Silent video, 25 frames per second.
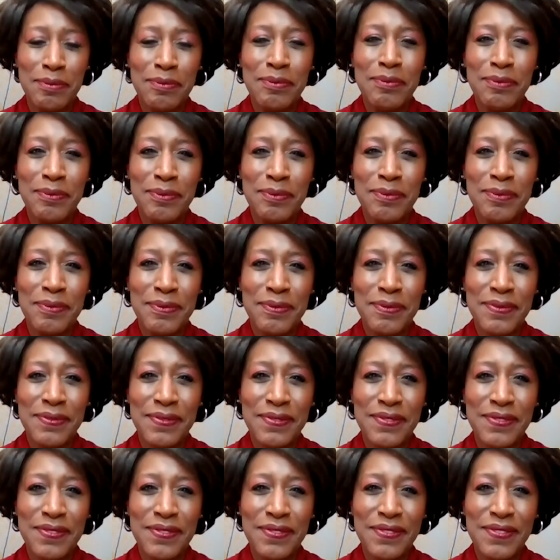
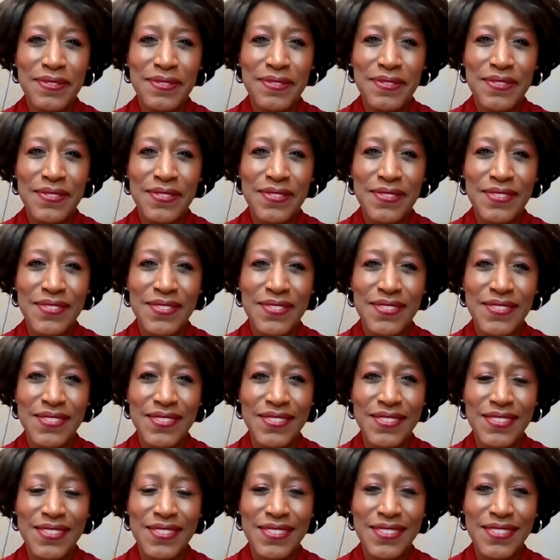
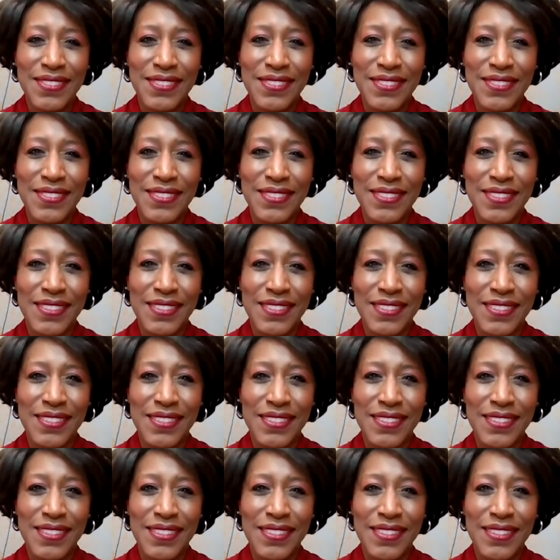
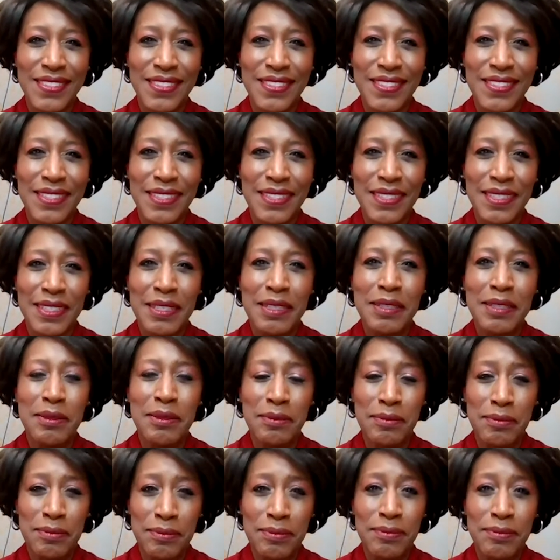
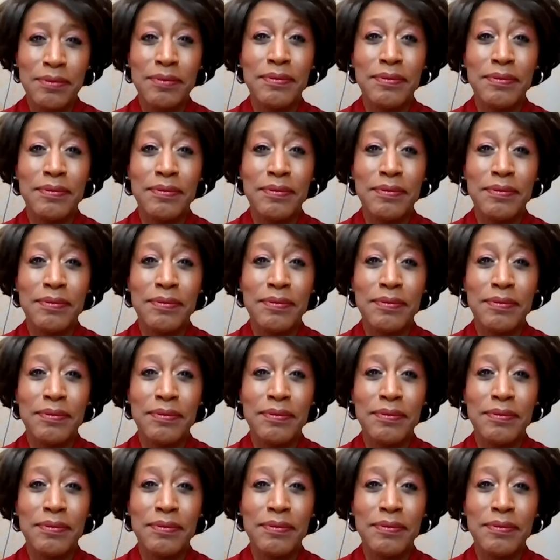No words are spoken by the person on screen.